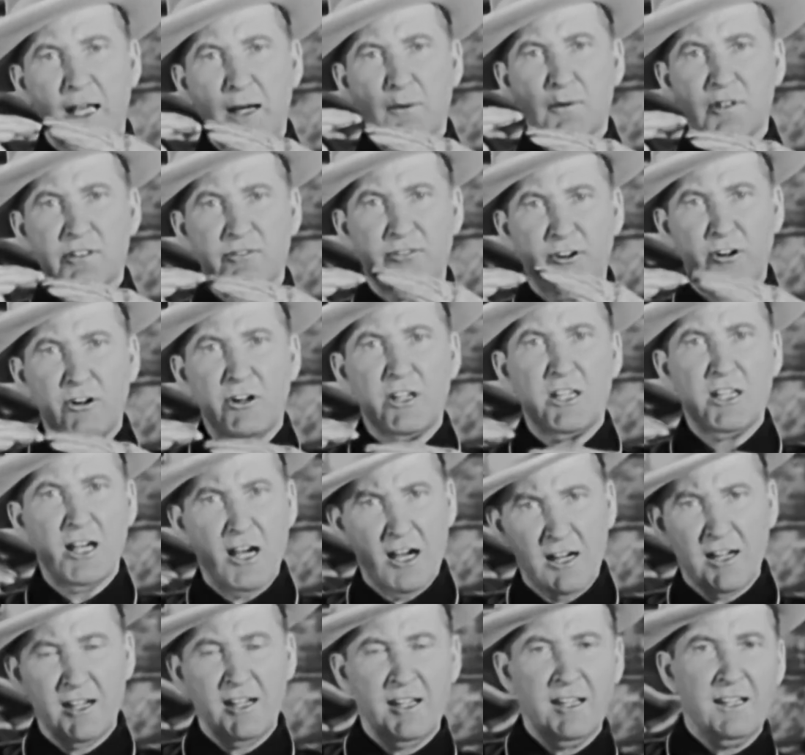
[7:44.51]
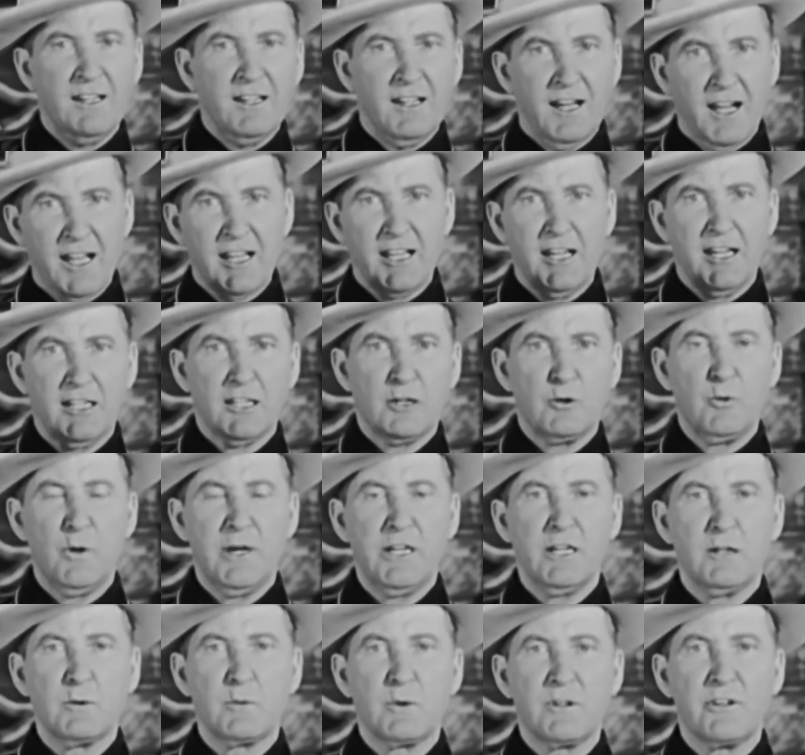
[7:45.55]
I was very young, I got
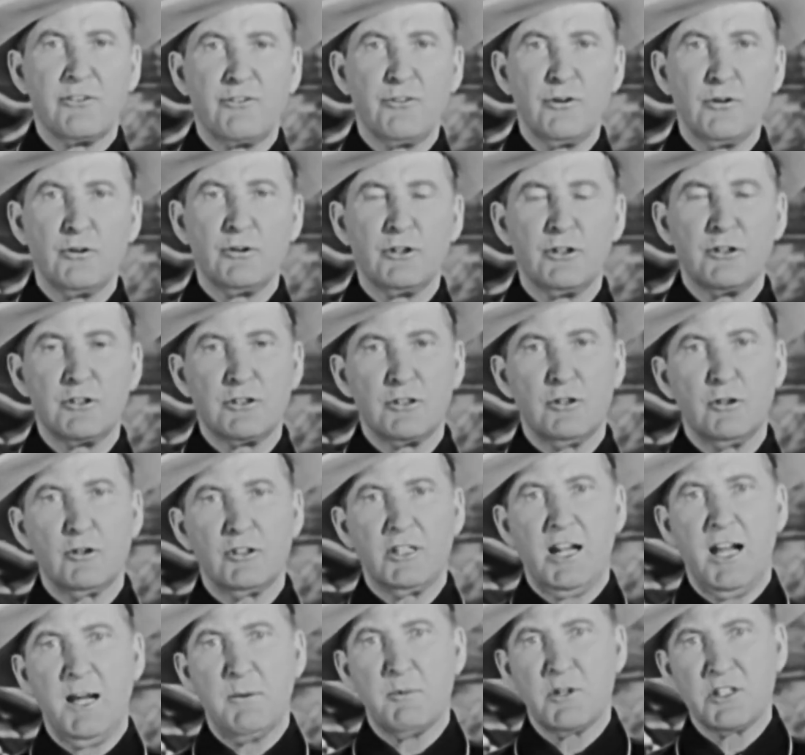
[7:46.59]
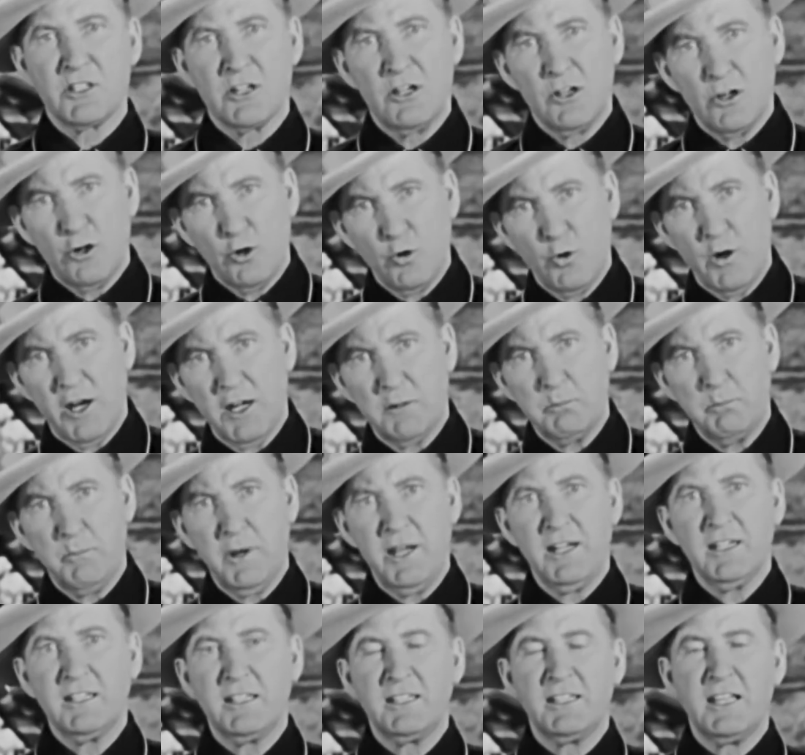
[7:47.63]
acquainted with a few of those old-timers who had
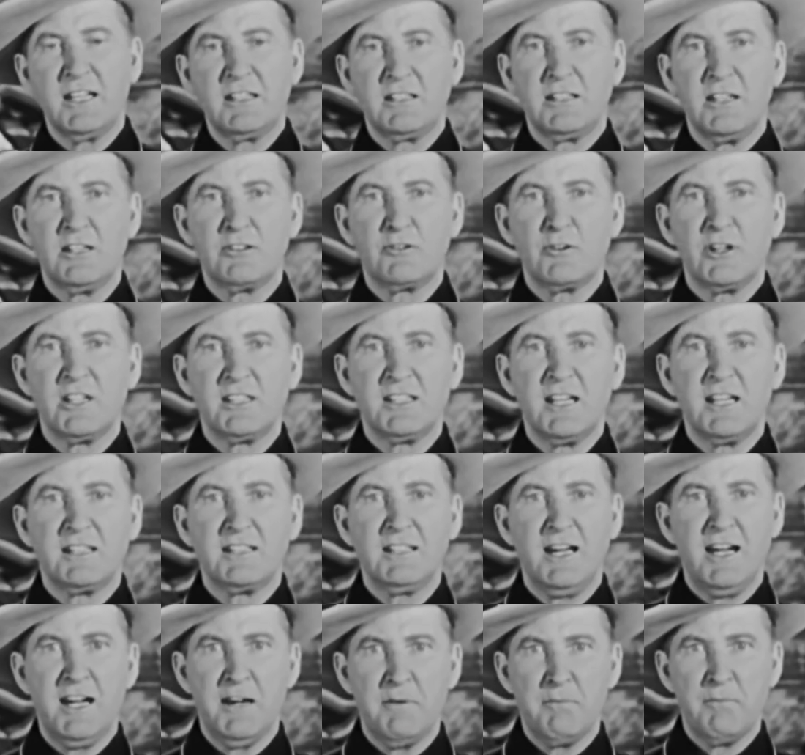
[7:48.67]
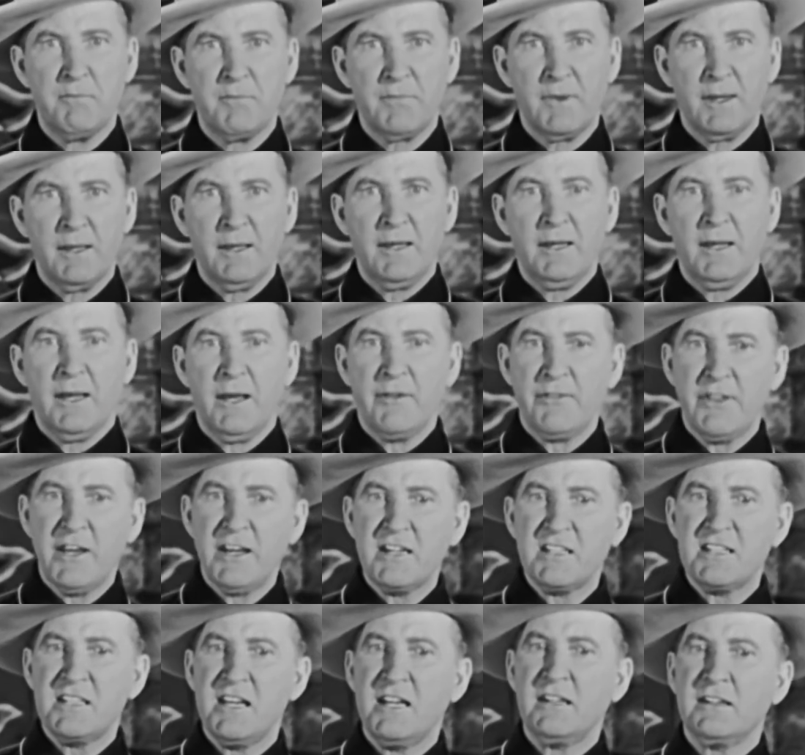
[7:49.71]
been in that country at that time. And they
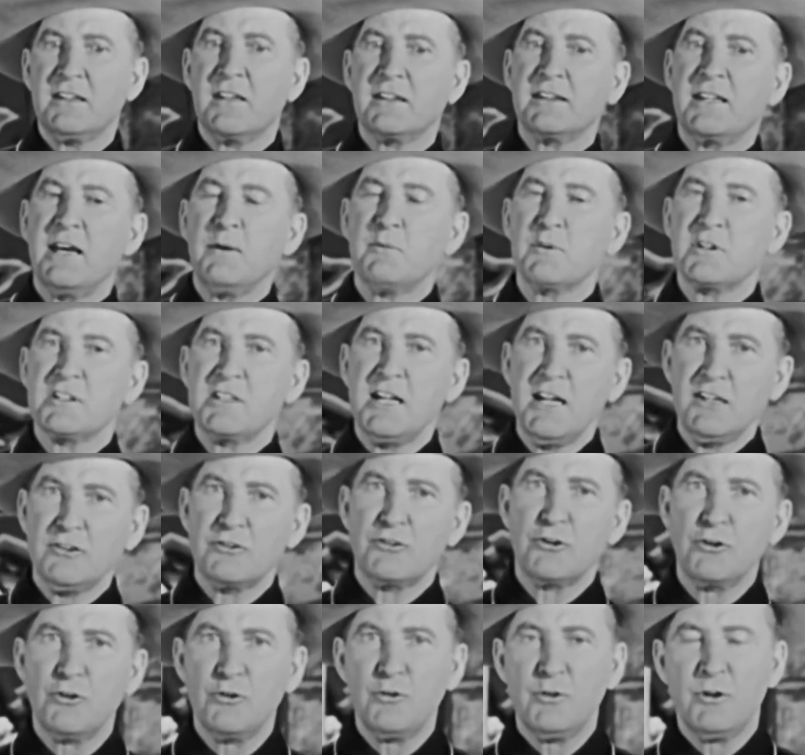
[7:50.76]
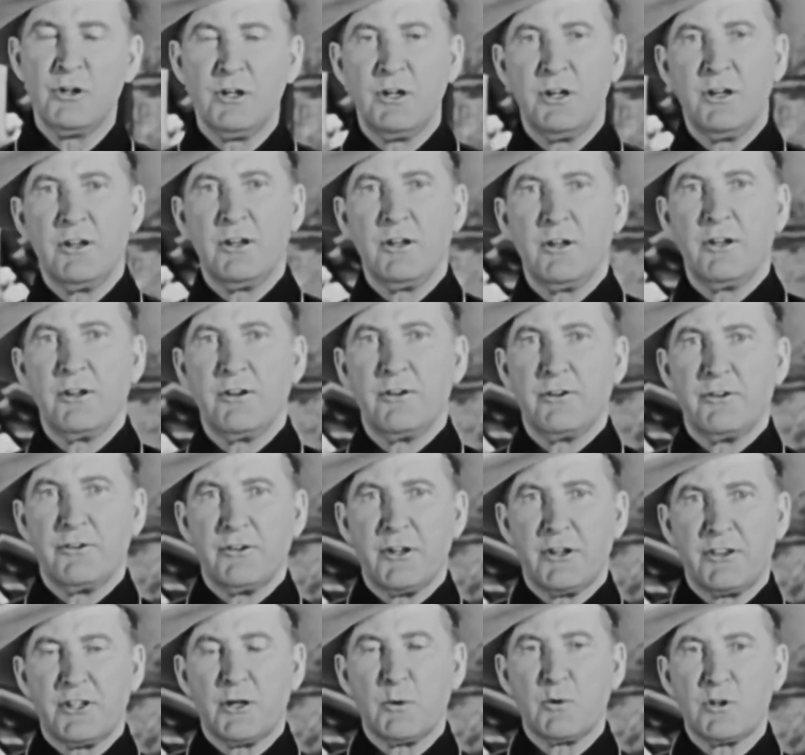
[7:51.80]
said that that was not true,
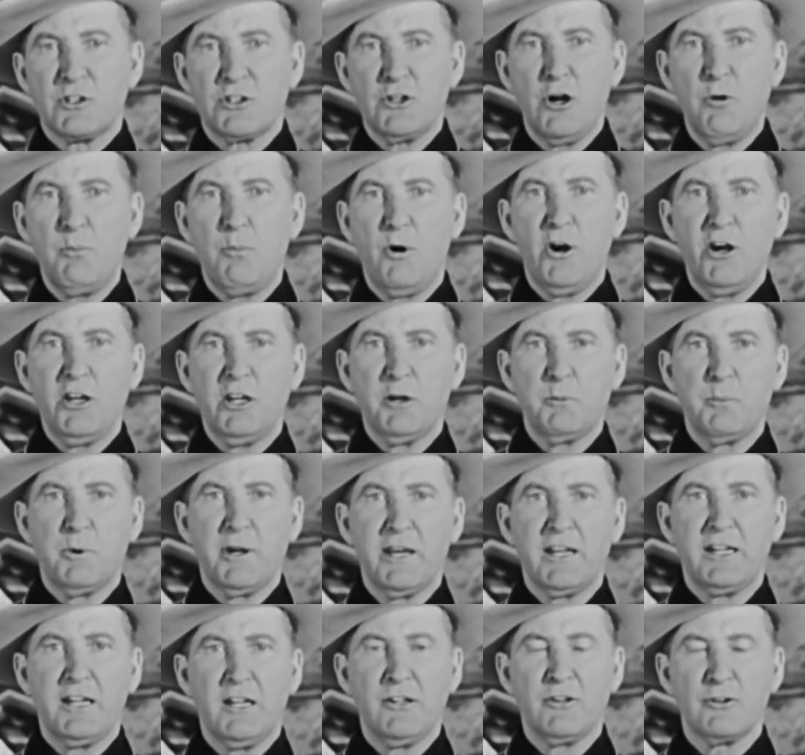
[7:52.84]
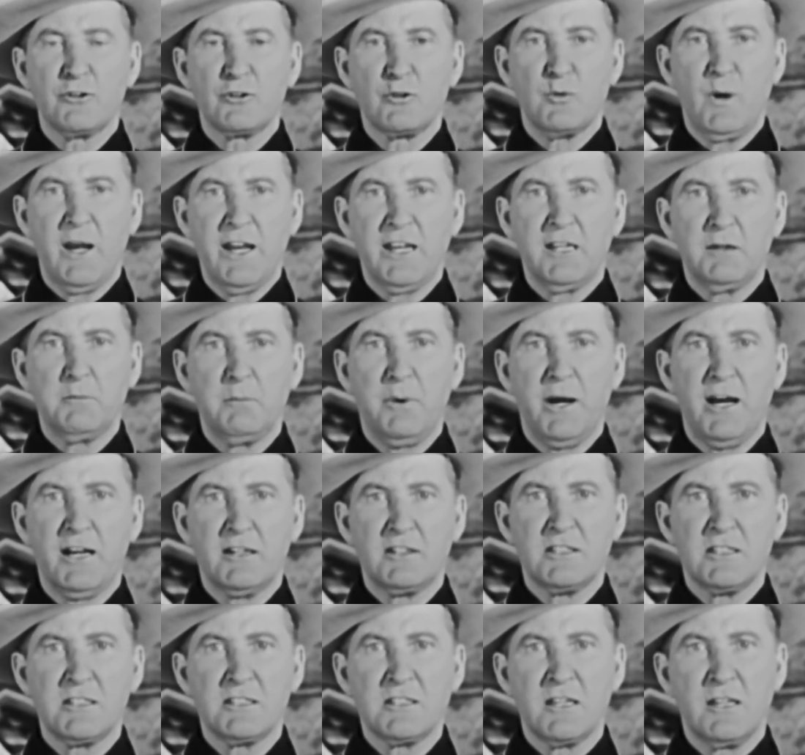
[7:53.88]
that there was no boilerplate on those wagon
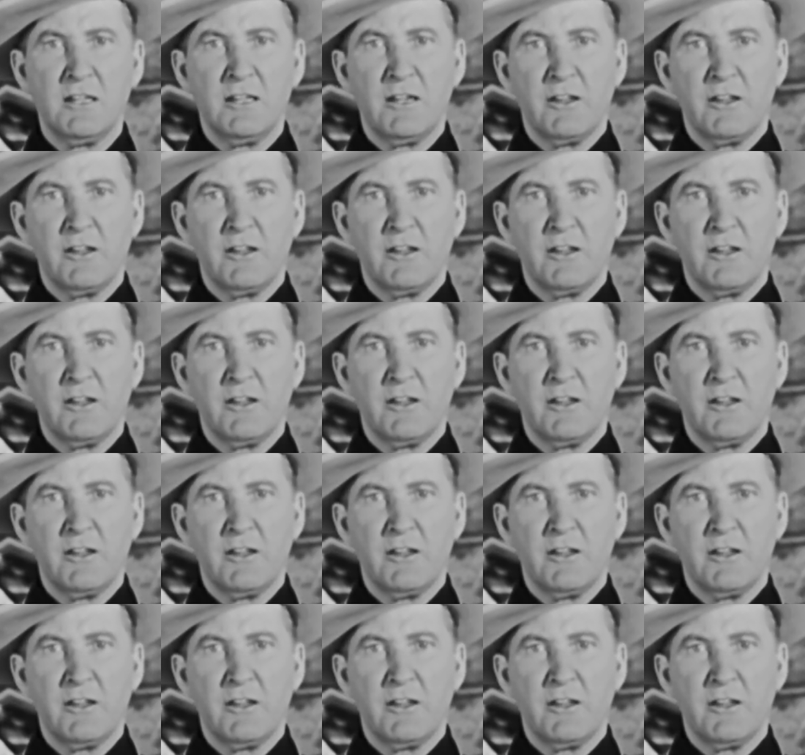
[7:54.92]
boxes.